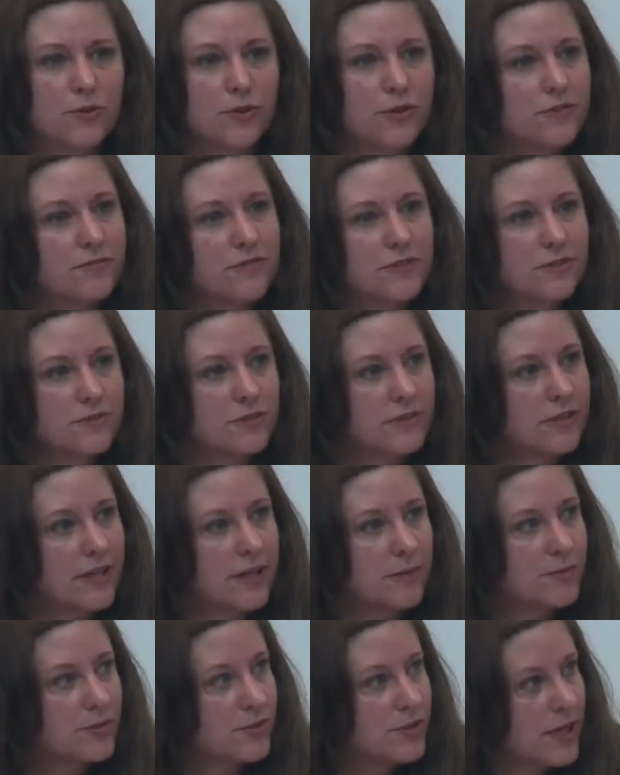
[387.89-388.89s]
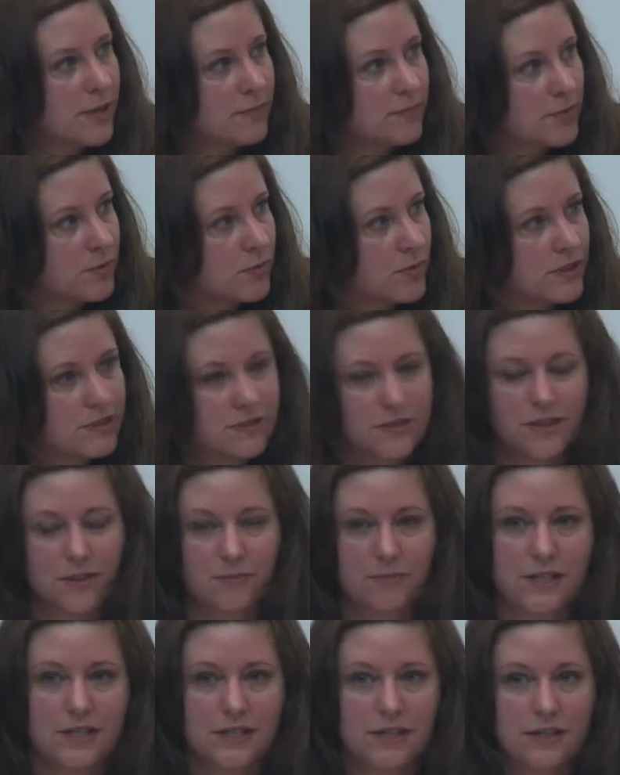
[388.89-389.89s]
or if there's a labor chapter, what's going
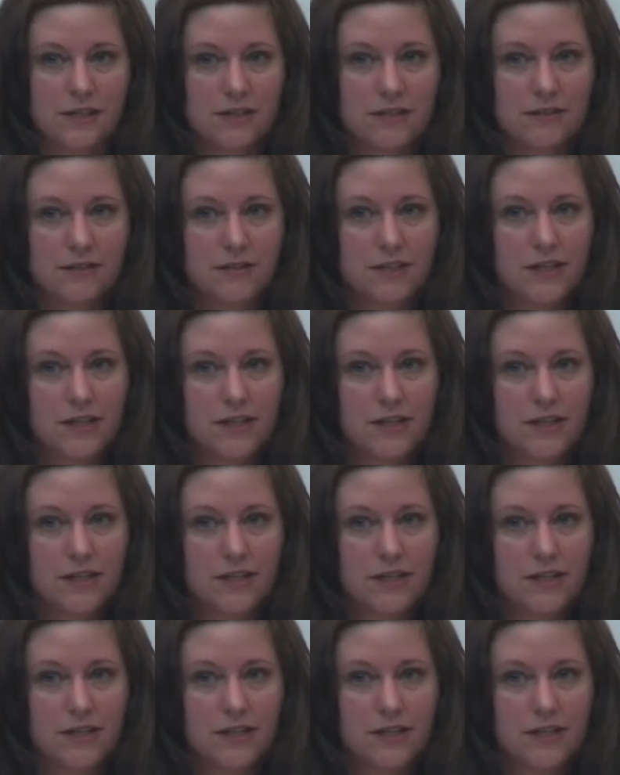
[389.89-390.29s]
to be in it?